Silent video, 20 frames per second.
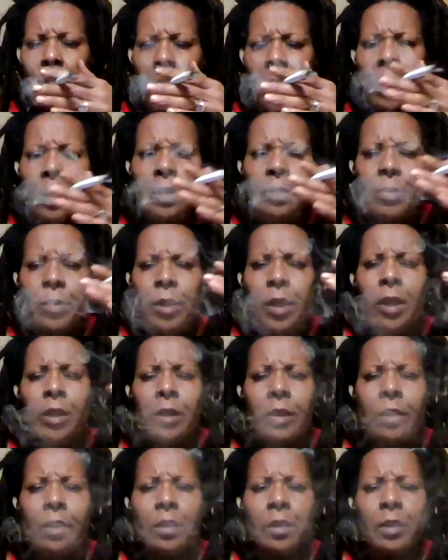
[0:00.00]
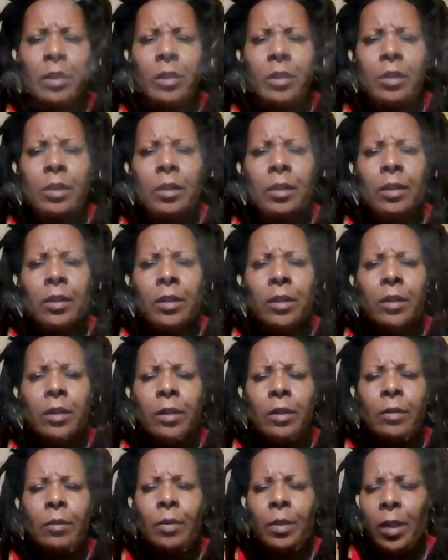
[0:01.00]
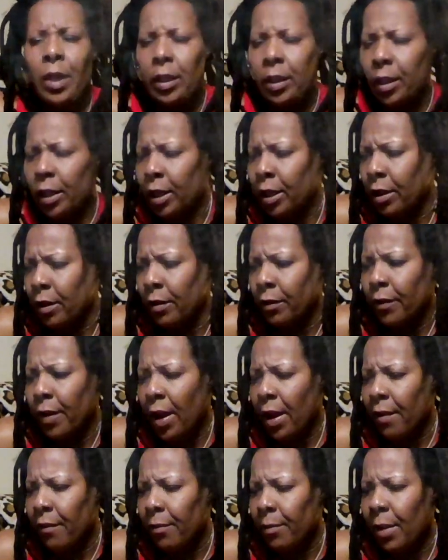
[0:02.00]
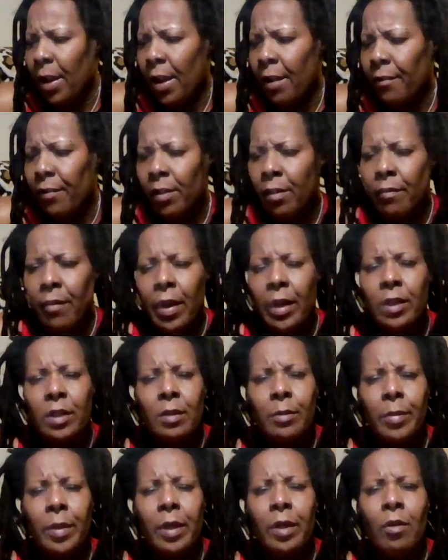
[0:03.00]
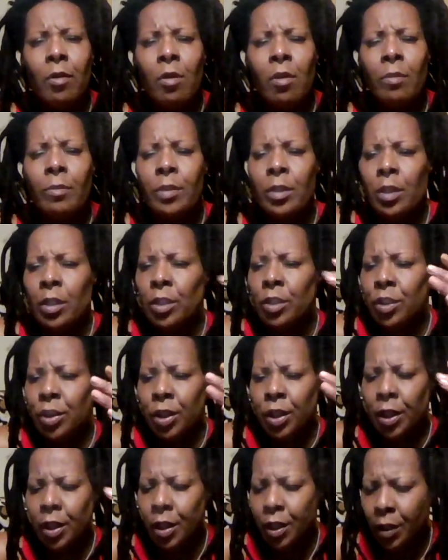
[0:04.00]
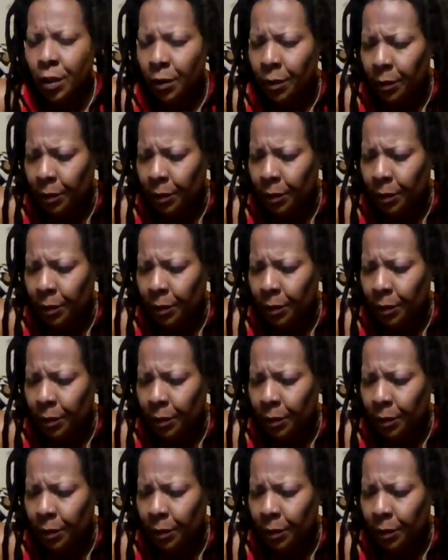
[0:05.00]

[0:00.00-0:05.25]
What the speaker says: is what when I think of having the right to bear arms, Chingy.